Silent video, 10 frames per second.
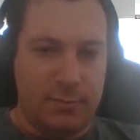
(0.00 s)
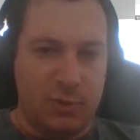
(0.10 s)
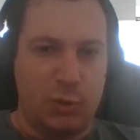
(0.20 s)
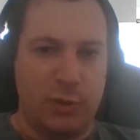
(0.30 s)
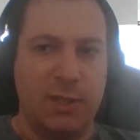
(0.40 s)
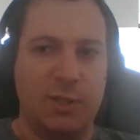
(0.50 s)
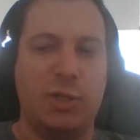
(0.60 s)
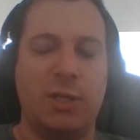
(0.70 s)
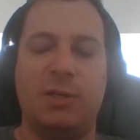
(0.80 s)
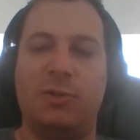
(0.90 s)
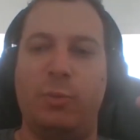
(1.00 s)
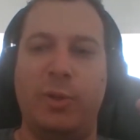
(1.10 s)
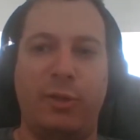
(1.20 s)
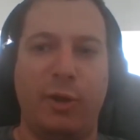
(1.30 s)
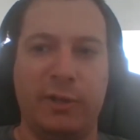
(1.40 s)
strategic to
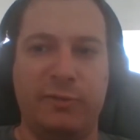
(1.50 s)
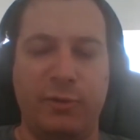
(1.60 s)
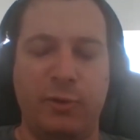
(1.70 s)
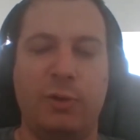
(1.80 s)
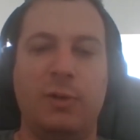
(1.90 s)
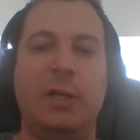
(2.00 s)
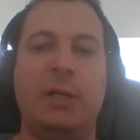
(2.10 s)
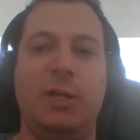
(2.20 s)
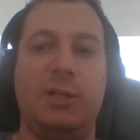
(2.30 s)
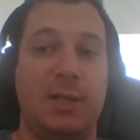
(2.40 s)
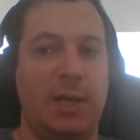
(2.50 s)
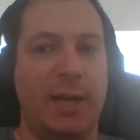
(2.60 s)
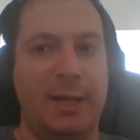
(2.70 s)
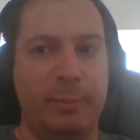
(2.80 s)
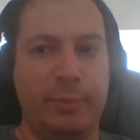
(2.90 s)
be thoughtful to
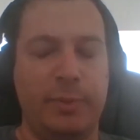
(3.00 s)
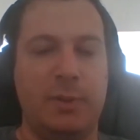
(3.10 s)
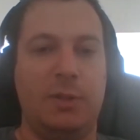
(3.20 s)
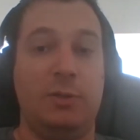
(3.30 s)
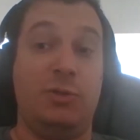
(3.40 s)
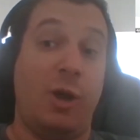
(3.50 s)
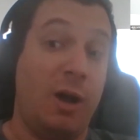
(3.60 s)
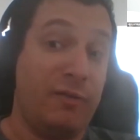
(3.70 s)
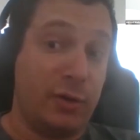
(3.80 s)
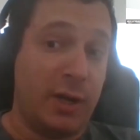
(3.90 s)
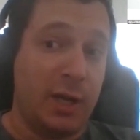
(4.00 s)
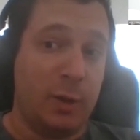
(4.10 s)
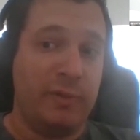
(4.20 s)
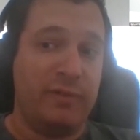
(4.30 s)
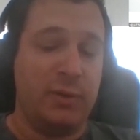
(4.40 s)
help, to offer
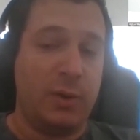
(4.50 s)
help if you